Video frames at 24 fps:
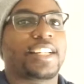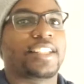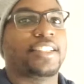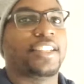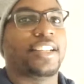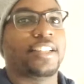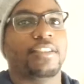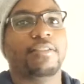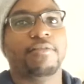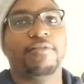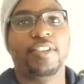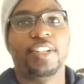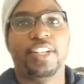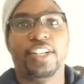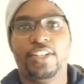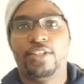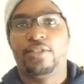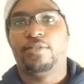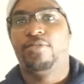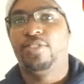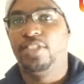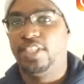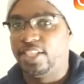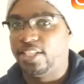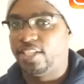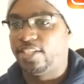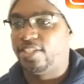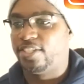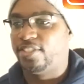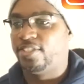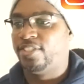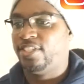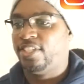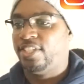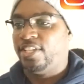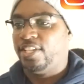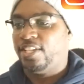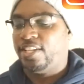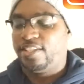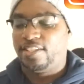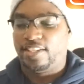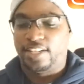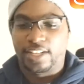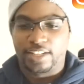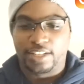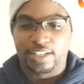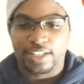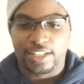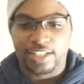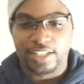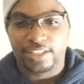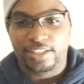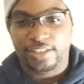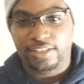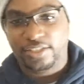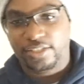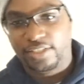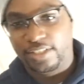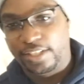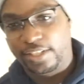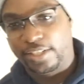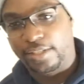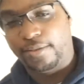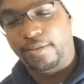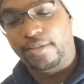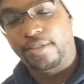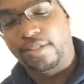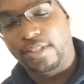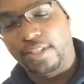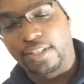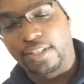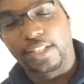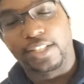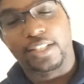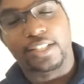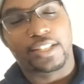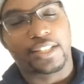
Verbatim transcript: another video for y'all. Another unsneaker uh,